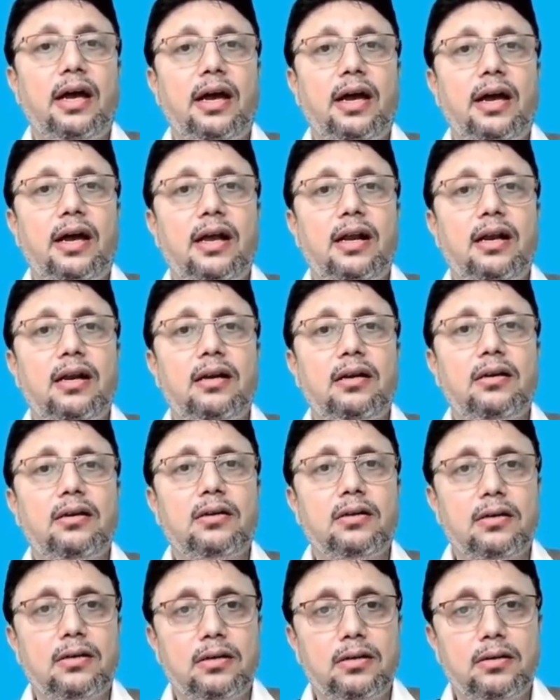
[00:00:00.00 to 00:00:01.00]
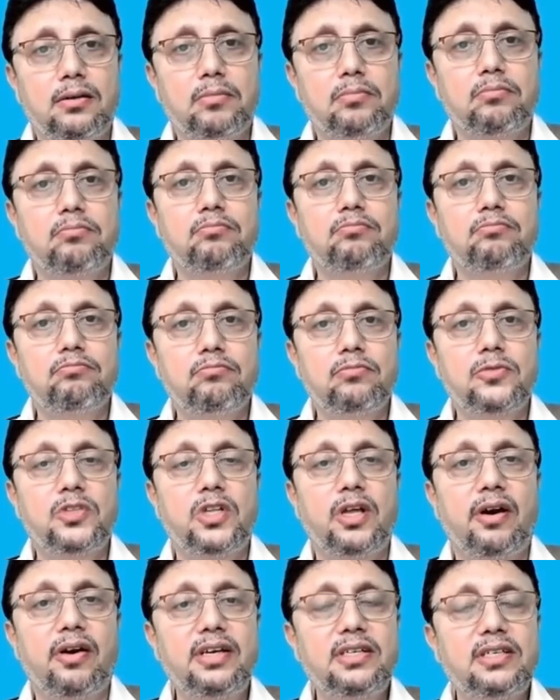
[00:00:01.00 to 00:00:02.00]
and the
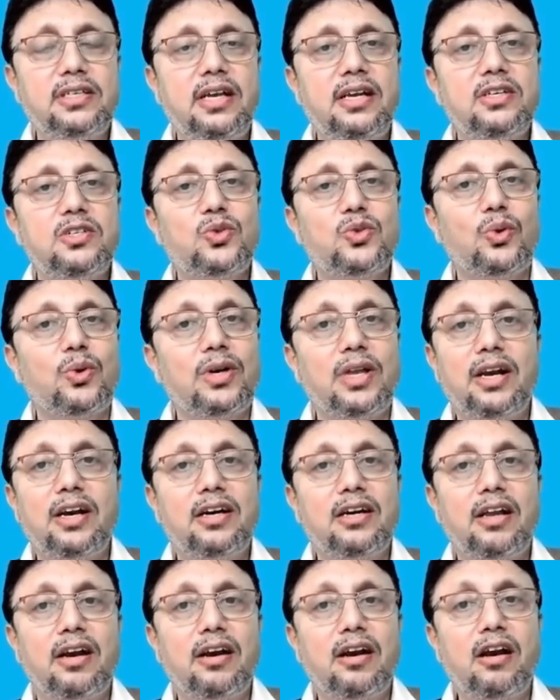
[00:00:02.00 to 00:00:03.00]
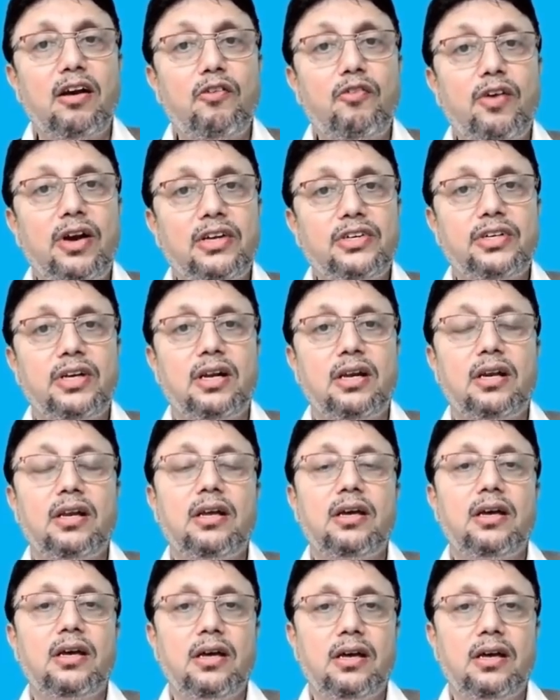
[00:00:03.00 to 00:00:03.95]
reason is total internal reflection.